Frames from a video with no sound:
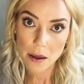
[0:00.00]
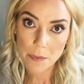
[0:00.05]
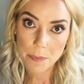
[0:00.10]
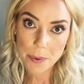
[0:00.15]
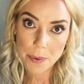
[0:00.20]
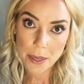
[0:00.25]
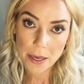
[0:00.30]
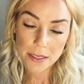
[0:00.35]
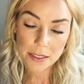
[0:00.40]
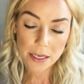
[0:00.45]

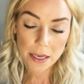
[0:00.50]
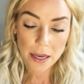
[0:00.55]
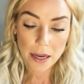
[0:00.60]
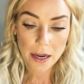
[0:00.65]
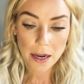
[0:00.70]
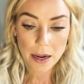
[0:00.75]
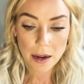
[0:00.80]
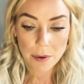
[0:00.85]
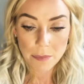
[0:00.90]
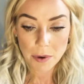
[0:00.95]

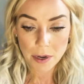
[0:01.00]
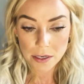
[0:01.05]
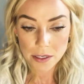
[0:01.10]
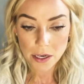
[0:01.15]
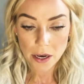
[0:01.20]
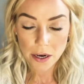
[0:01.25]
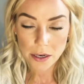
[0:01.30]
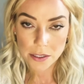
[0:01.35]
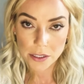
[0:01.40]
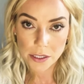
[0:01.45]
PSA, I'm not a
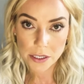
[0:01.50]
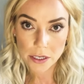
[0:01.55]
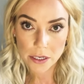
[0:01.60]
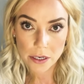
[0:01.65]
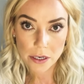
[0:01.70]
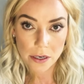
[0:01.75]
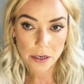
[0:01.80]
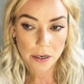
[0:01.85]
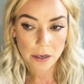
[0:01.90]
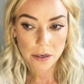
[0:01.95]

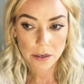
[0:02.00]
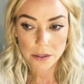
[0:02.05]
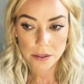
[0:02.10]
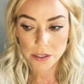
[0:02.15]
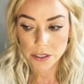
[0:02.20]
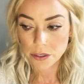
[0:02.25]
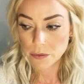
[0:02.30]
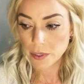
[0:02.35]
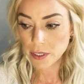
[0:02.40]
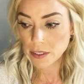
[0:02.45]
doctor. Do
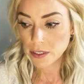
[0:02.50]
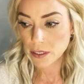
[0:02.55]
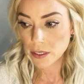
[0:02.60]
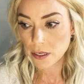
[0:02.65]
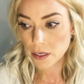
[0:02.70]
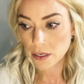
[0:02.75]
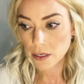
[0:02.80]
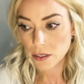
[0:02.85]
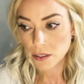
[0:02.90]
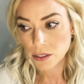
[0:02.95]
your
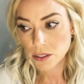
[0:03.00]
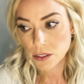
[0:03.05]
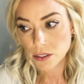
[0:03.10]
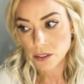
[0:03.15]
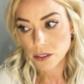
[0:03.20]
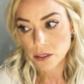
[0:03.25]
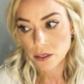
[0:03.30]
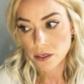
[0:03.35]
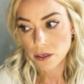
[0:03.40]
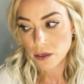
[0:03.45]

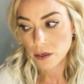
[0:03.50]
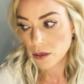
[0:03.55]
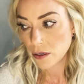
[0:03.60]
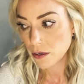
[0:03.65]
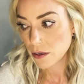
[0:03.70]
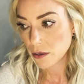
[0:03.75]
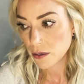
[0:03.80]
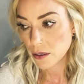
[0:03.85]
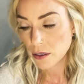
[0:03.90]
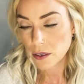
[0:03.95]
research.
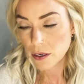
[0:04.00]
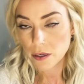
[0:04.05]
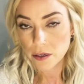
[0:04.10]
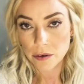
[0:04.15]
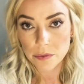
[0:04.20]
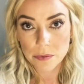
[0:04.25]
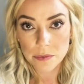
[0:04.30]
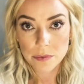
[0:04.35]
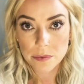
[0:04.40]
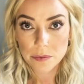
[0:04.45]

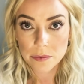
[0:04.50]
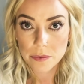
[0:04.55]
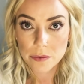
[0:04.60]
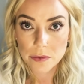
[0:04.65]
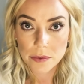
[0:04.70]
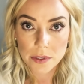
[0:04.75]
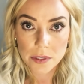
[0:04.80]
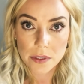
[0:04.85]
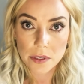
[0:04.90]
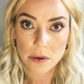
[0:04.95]

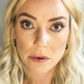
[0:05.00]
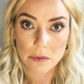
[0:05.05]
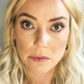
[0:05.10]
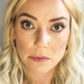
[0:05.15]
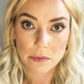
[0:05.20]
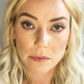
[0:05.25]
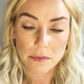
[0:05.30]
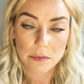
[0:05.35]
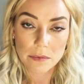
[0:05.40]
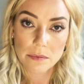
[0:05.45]
Just don't
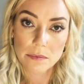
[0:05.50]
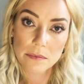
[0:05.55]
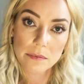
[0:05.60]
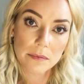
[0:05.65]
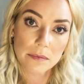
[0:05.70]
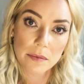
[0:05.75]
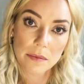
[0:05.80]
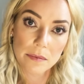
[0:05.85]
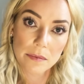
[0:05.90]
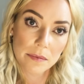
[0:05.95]

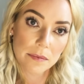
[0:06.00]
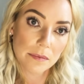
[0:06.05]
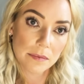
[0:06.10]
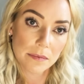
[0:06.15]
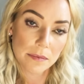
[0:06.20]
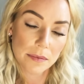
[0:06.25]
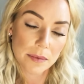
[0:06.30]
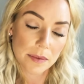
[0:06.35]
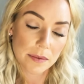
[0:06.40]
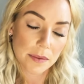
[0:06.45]

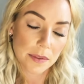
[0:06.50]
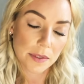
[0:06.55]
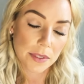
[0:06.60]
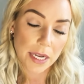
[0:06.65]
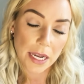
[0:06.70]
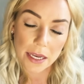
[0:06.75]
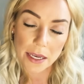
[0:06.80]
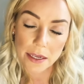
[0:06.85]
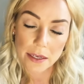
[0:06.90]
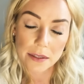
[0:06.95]

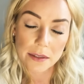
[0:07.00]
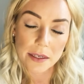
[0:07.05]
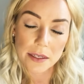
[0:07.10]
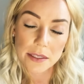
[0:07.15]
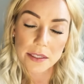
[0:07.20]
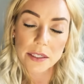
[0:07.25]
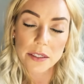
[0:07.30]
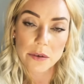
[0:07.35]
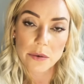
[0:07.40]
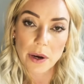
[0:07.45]
take it
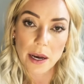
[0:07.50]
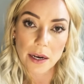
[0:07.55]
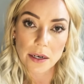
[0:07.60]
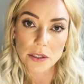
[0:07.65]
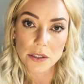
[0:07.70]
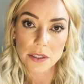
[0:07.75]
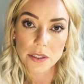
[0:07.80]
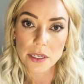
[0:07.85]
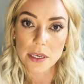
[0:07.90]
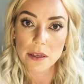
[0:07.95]
unless you
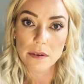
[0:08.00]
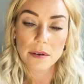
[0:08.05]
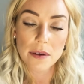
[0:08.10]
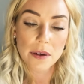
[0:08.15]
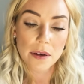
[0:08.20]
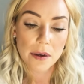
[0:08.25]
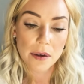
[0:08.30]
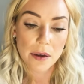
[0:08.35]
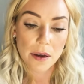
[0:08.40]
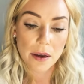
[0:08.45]
actually,
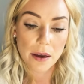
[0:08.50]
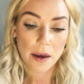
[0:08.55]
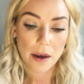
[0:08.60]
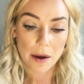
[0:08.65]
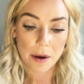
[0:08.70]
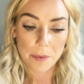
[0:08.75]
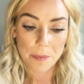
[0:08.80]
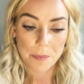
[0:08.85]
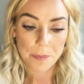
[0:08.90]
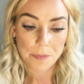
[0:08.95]

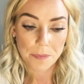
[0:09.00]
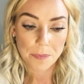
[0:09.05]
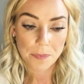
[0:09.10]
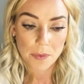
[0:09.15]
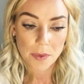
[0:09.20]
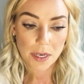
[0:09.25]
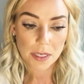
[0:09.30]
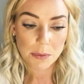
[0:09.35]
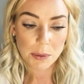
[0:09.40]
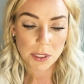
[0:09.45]

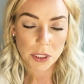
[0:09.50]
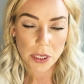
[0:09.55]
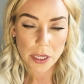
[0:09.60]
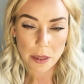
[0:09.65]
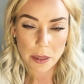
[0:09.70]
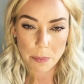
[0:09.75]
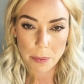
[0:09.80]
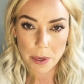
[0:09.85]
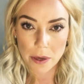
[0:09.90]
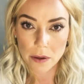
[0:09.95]
especially
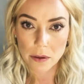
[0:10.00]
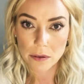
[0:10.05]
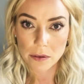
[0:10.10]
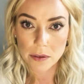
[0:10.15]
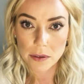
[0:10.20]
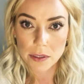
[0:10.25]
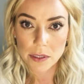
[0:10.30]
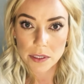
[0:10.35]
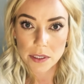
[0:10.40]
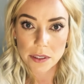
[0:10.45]
the pill,
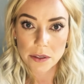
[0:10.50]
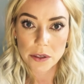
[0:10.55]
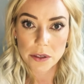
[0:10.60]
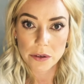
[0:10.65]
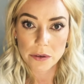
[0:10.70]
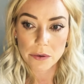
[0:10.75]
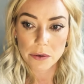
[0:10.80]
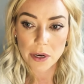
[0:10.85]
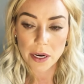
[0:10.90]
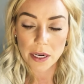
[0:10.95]
until
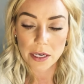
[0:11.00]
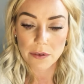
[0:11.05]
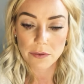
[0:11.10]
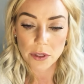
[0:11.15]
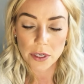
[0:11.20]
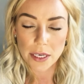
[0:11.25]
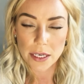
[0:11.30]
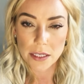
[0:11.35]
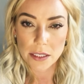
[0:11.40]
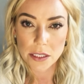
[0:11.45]
you kind of
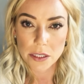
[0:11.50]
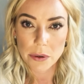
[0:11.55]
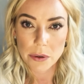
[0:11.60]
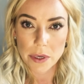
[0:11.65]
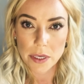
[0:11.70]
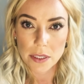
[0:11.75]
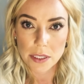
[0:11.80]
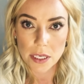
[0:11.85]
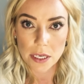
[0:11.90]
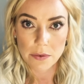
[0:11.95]
look into it
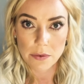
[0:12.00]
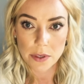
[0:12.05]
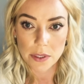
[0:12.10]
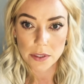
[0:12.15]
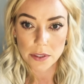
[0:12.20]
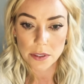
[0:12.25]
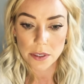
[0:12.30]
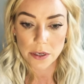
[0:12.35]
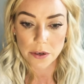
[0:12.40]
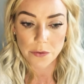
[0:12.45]
and see if
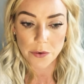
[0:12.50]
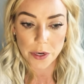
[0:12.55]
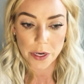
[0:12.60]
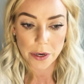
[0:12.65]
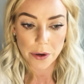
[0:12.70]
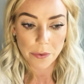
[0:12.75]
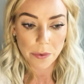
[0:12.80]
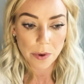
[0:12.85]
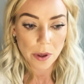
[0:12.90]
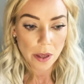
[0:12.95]
it's good for
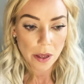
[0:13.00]
you.